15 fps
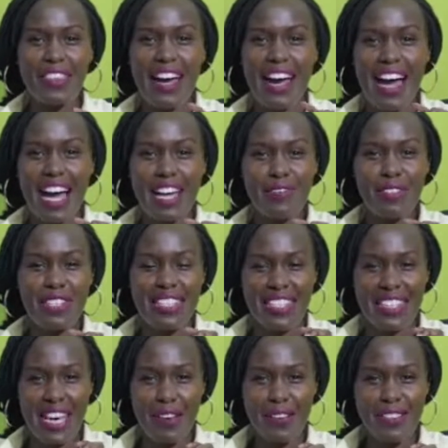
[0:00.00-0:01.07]

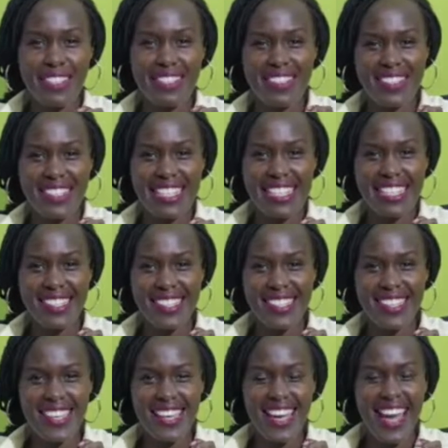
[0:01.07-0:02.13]
100,000 shillings.
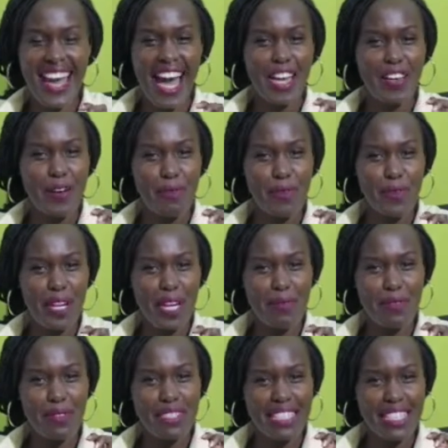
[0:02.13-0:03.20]
I hope you were
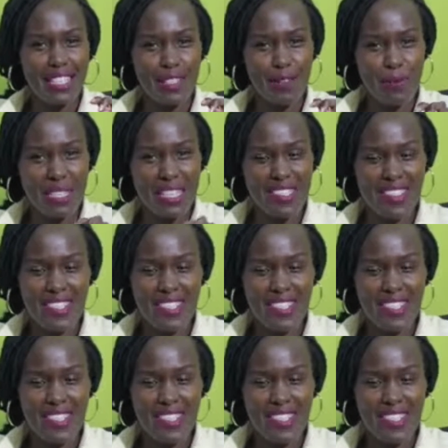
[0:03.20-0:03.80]
able to see those winners.